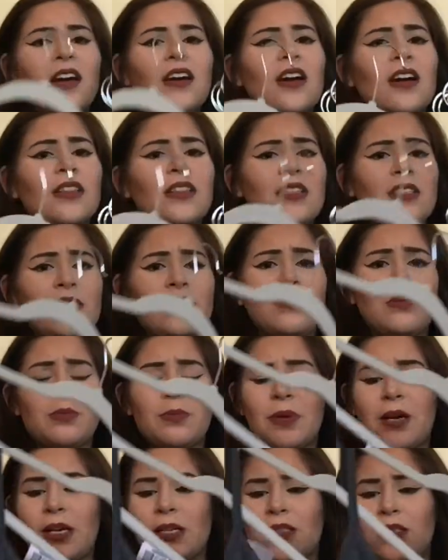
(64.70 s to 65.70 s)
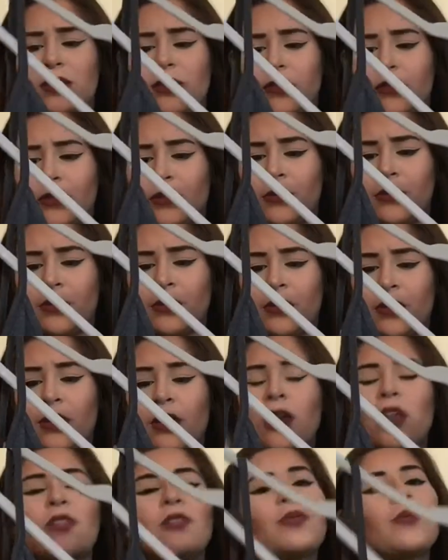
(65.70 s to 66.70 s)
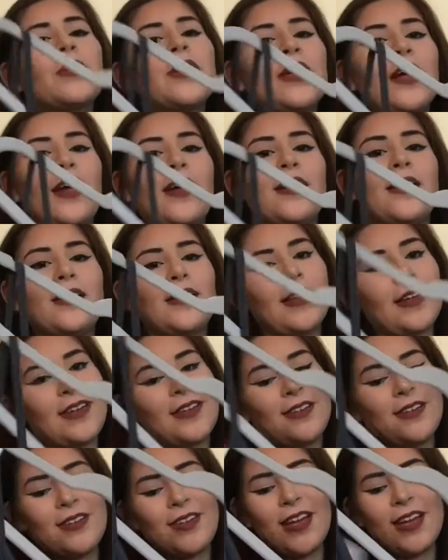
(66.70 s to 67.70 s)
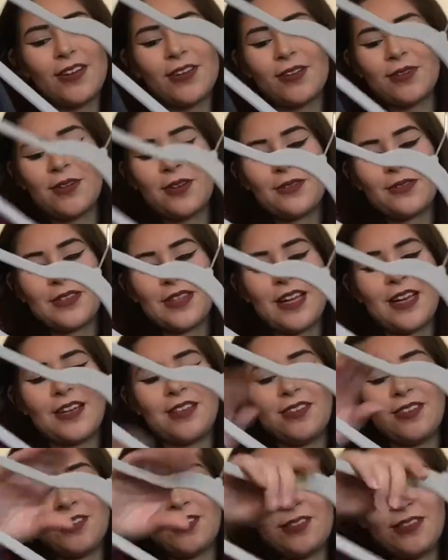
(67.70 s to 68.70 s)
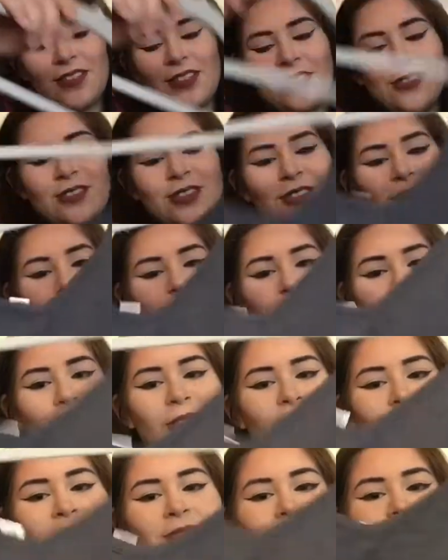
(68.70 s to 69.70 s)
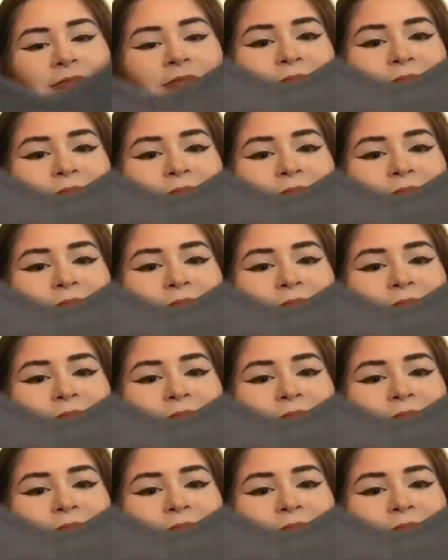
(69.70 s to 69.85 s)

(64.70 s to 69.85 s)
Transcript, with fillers: I got these full price though 390 like you can't go wrong with that you know just for something